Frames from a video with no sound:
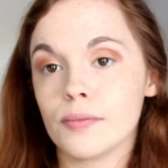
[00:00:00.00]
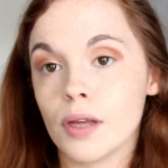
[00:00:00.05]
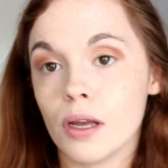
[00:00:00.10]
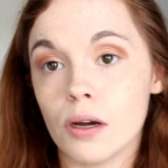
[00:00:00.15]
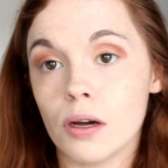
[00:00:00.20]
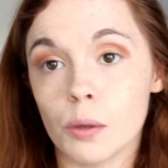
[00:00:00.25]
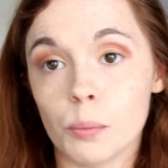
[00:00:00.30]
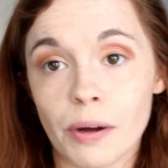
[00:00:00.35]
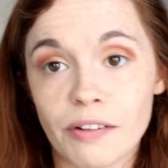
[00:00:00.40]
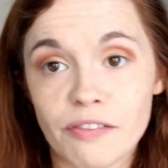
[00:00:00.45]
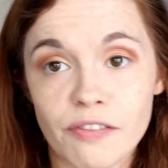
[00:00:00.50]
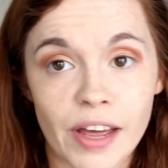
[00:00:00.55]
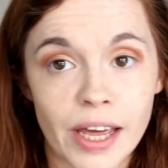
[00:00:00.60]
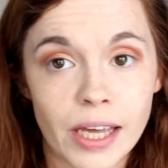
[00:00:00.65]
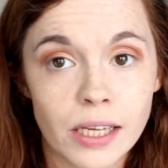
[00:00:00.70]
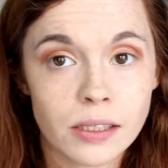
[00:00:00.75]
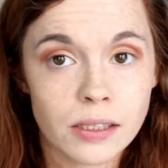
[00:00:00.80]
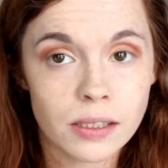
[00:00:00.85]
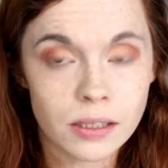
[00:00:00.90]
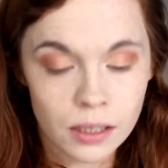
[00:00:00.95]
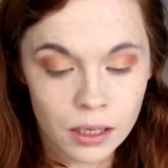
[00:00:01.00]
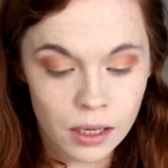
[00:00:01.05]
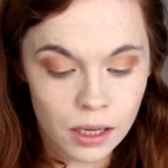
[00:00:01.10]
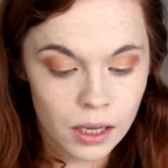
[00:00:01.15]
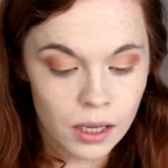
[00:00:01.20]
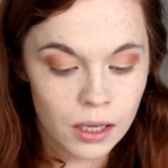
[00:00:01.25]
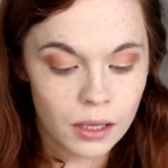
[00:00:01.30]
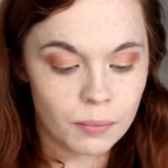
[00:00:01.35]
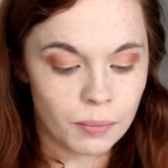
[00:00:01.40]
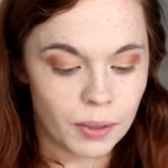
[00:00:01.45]
on my face,
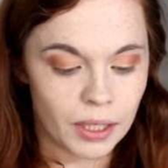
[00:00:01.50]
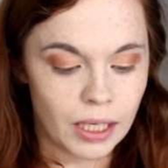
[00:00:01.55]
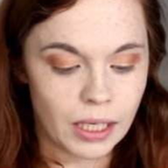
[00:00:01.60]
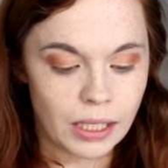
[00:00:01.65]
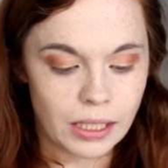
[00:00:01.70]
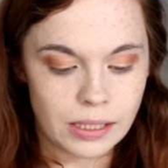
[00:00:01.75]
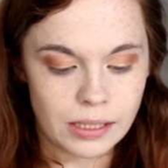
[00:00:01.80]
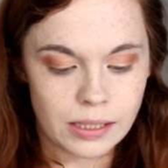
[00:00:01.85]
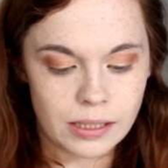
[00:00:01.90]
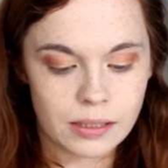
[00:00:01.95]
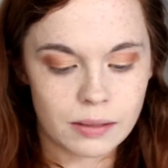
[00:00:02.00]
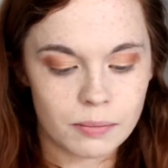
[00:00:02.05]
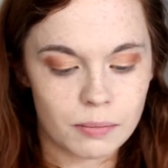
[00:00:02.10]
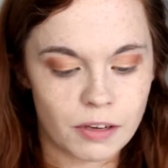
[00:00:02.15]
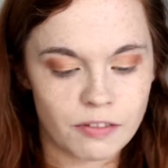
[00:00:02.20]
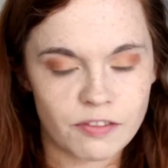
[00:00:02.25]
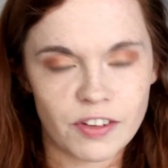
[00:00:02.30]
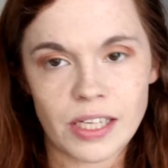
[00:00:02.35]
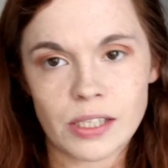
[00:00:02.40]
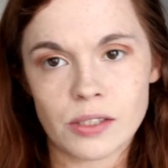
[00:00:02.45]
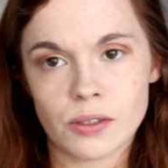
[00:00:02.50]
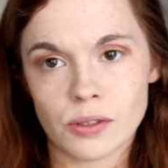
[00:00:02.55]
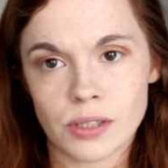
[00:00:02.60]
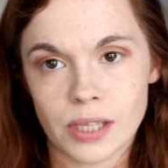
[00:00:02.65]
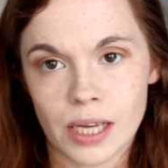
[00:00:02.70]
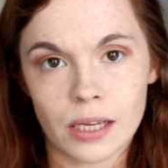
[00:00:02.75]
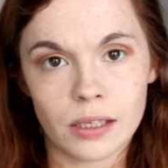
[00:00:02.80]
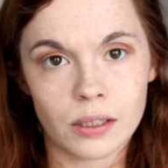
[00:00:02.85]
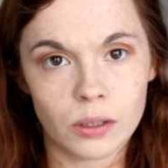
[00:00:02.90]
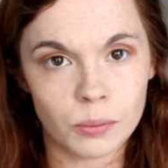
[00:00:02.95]
because my face does
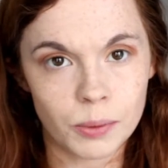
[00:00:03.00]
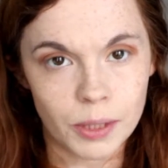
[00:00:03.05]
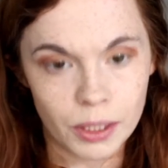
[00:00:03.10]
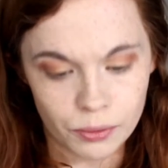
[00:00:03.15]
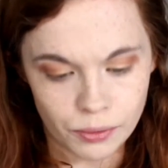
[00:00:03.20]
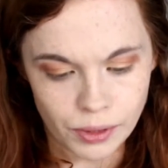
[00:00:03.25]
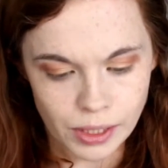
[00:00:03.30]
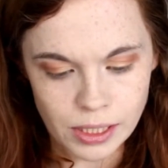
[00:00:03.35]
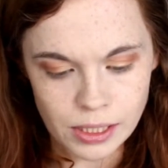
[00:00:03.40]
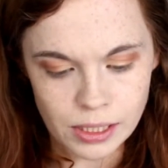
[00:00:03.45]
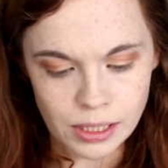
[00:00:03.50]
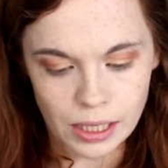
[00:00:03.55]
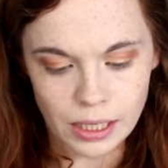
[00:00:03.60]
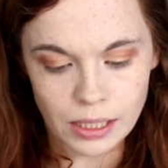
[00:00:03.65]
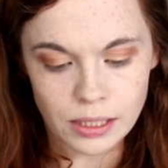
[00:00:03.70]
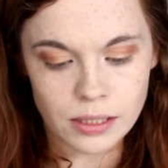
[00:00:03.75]
get a little bit greasy.